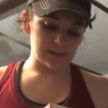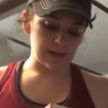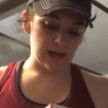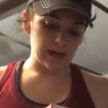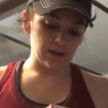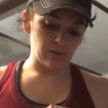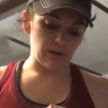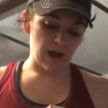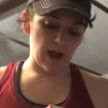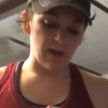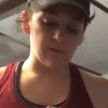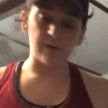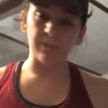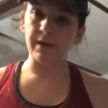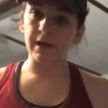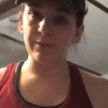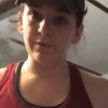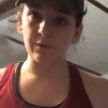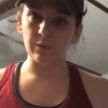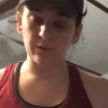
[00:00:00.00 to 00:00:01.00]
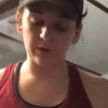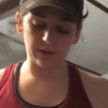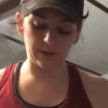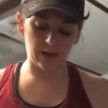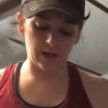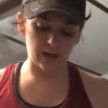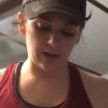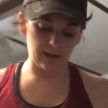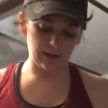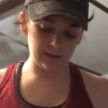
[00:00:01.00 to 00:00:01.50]
don't have a baby one
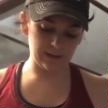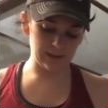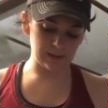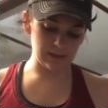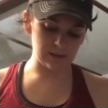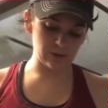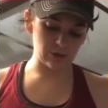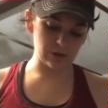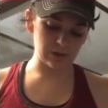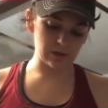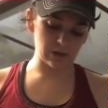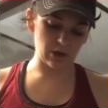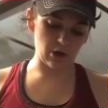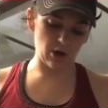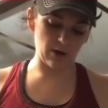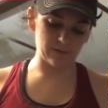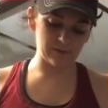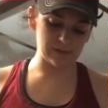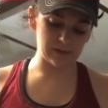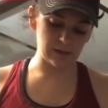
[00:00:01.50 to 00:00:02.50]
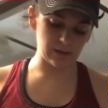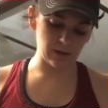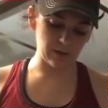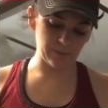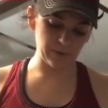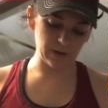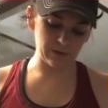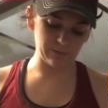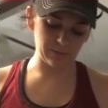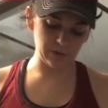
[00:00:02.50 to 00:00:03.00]
yet. And this is just the cough syrup
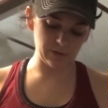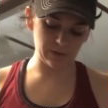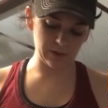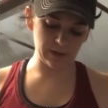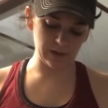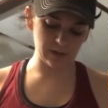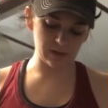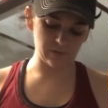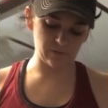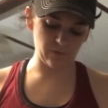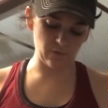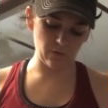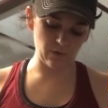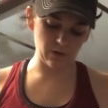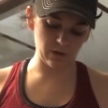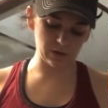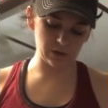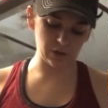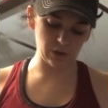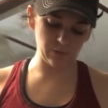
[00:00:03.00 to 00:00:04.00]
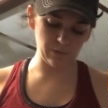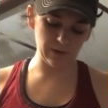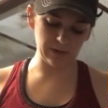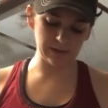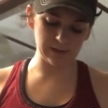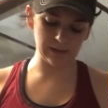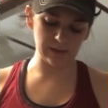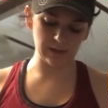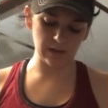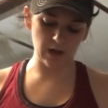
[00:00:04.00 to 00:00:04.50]
and mucus for two
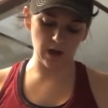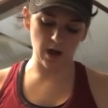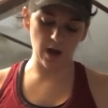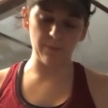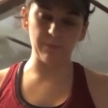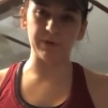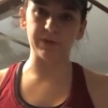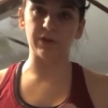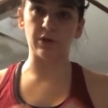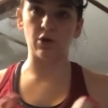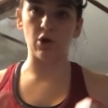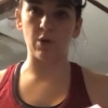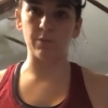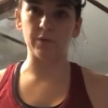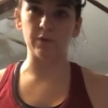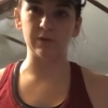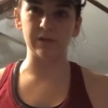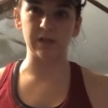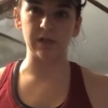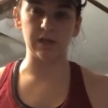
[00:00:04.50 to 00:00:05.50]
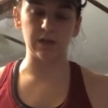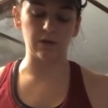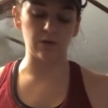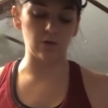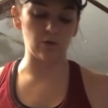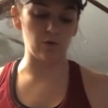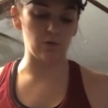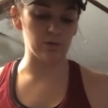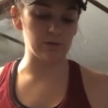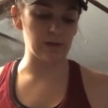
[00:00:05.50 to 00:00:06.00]
months and up. But they're almost a year
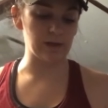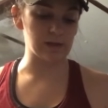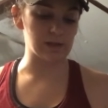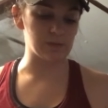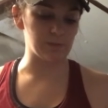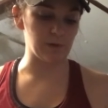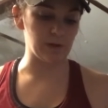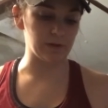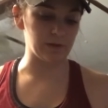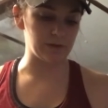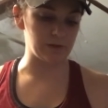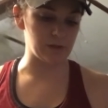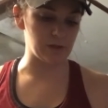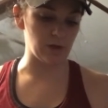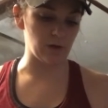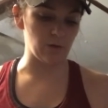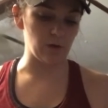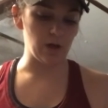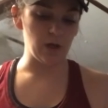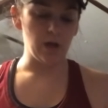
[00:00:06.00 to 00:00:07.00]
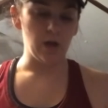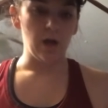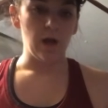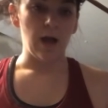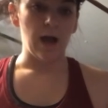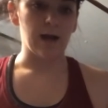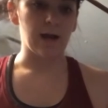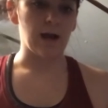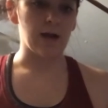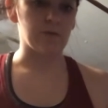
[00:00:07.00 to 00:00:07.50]
old next month. So I got